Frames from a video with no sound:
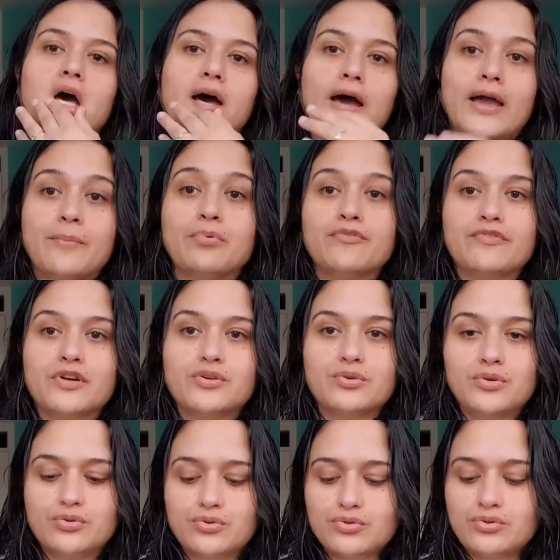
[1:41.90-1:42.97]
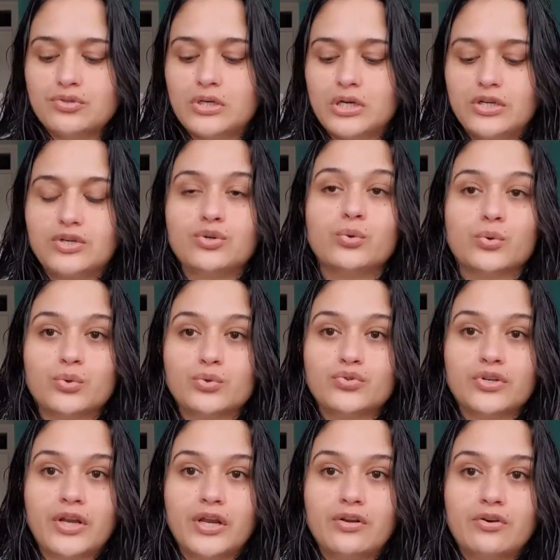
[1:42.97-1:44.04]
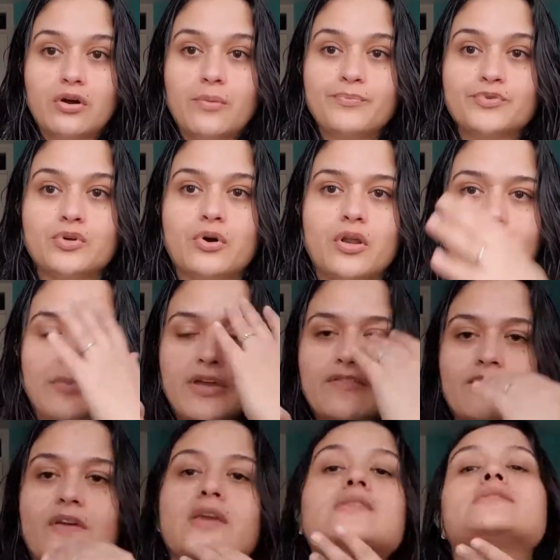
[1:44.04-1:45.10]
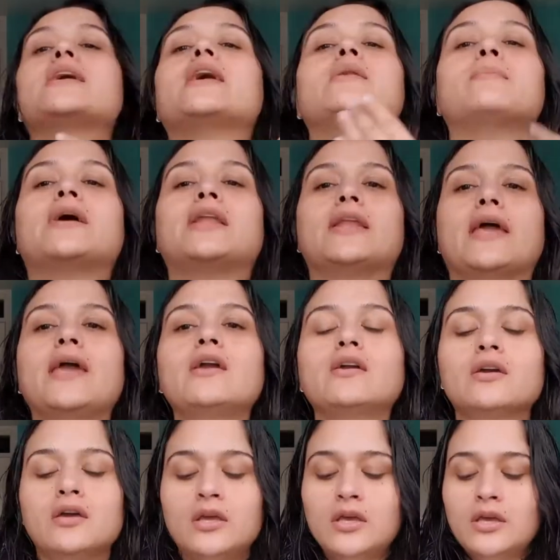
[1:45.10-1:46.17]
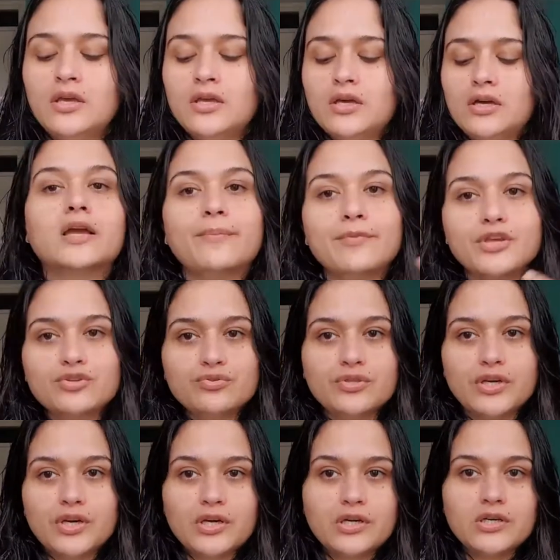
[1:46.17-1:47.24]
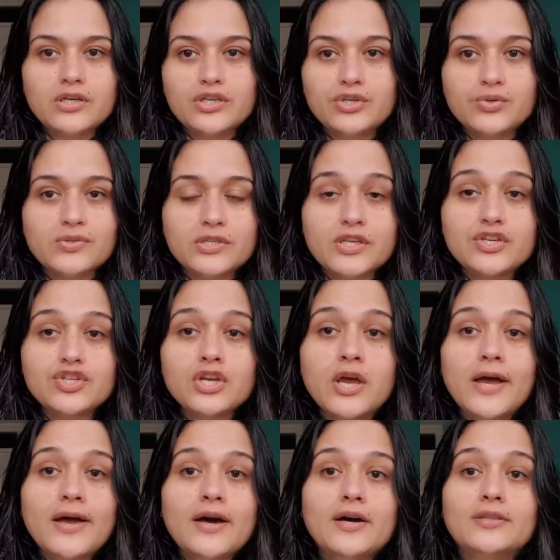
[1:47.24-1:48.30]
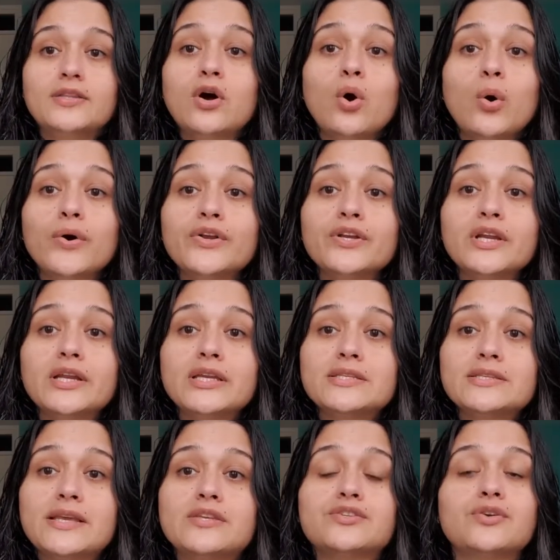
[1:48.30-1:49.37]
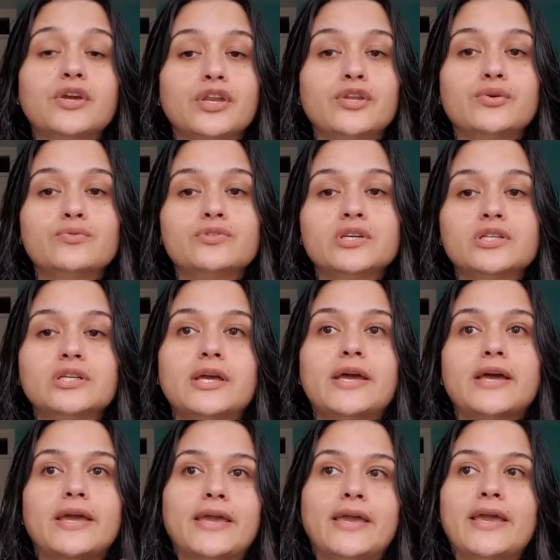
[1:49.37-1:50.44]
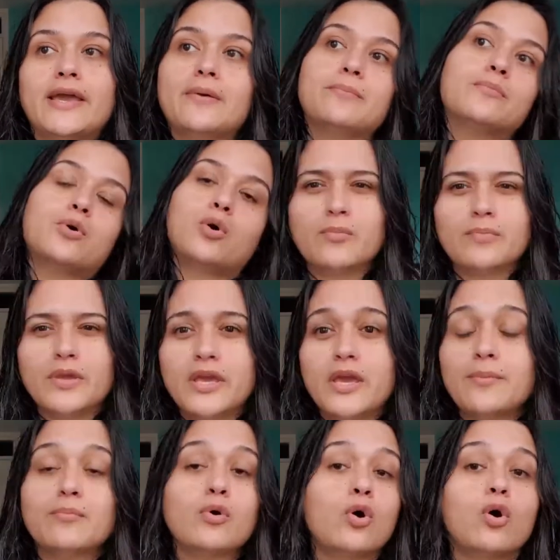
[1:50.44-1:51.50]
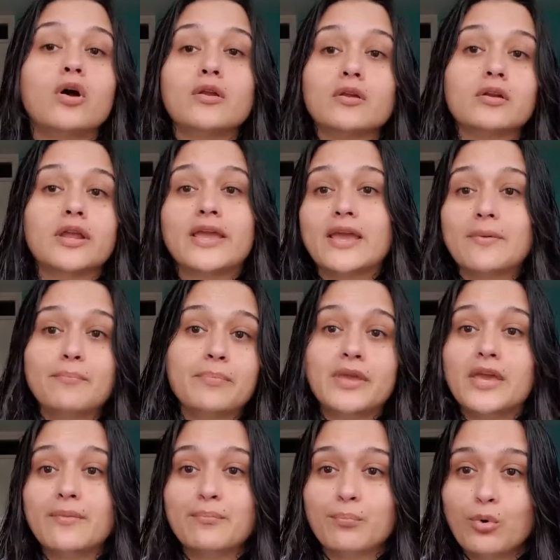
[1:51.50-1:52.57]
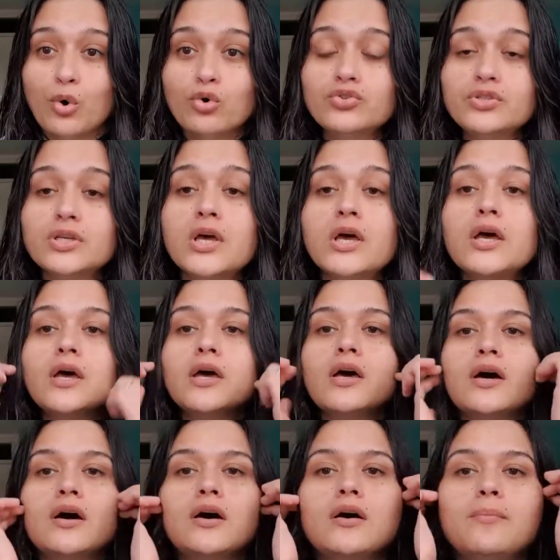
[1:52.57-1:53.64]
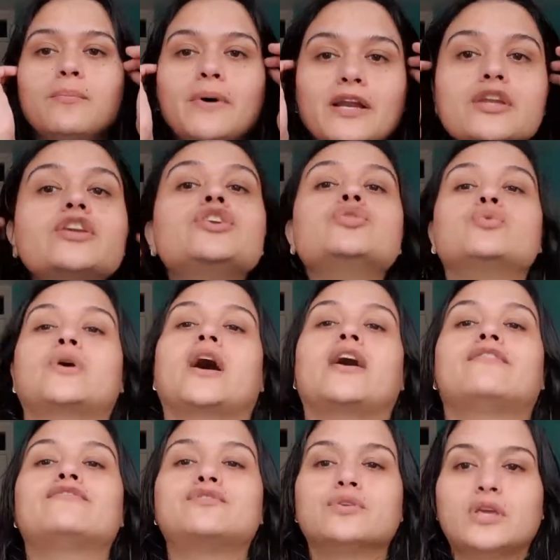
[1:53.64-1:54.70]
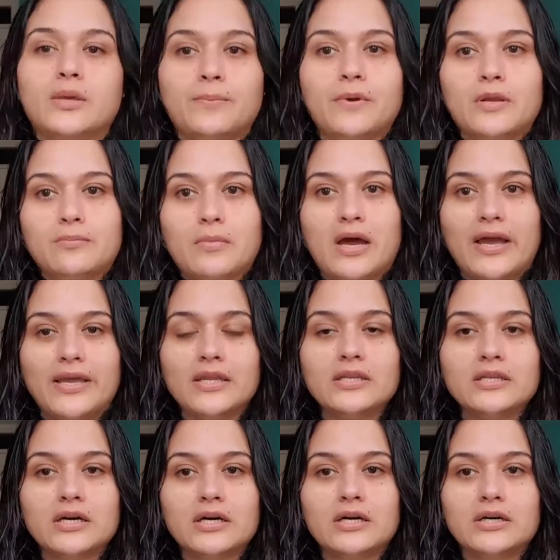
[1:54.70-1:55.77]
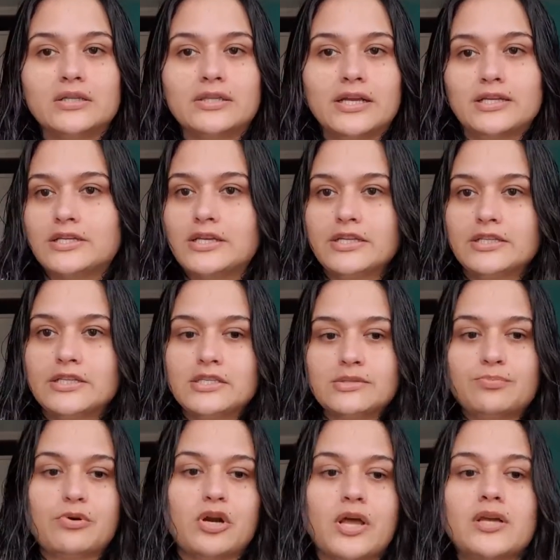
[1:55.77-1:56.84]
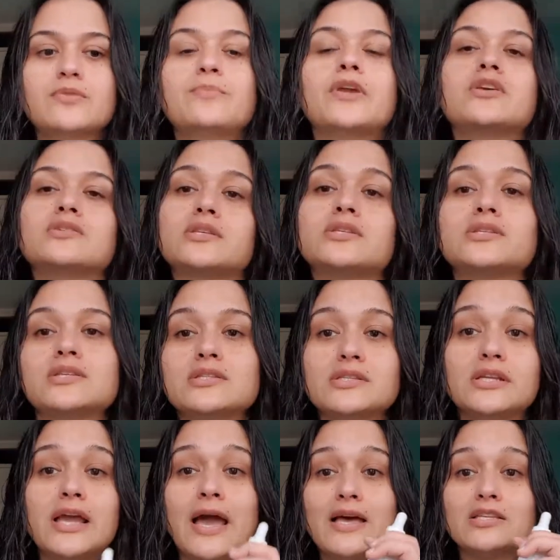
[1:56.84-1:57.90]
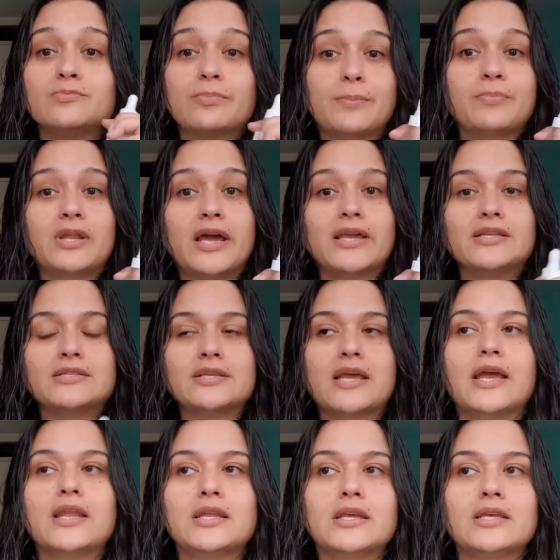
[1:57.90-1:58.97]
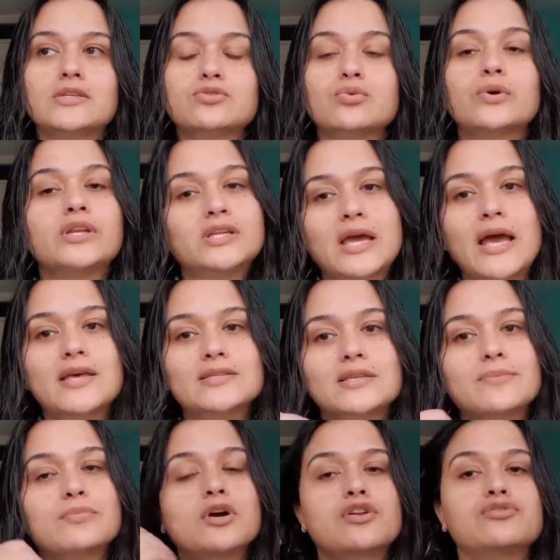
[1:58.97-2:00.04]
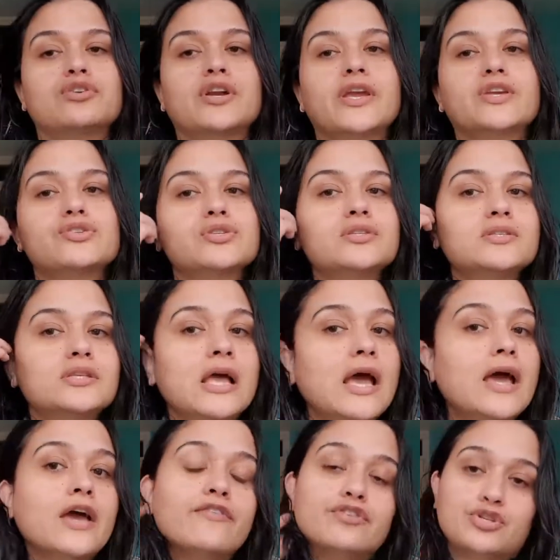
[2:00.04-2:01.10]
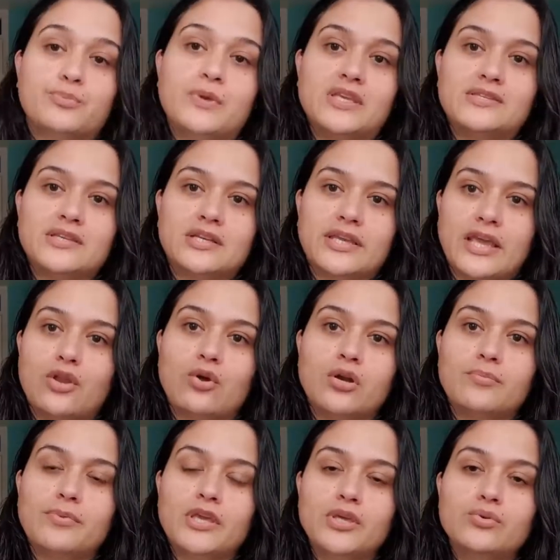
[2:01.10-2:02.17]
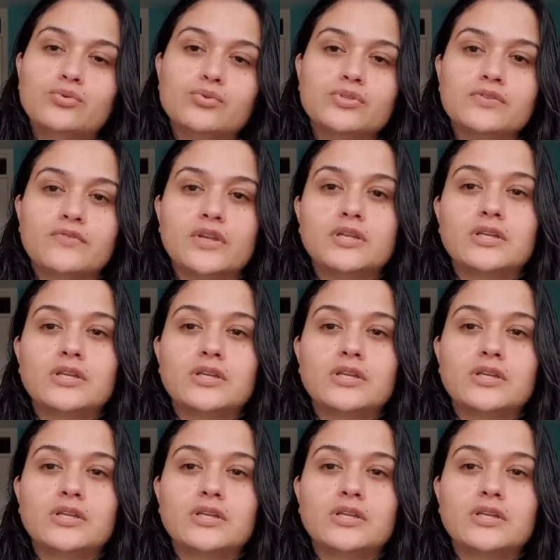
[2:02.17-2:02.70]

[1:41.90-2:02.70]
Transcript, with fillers: uh, I prefer to use uh, 2 to 3 drops on my face and my neck. Coming to the usage, uh, the ordinary says you can use it AM or PM or AM PM both uh, but you have to keep in mind uh, that it this product because since it has peptides and so it has some contradictions which means it cannot be used with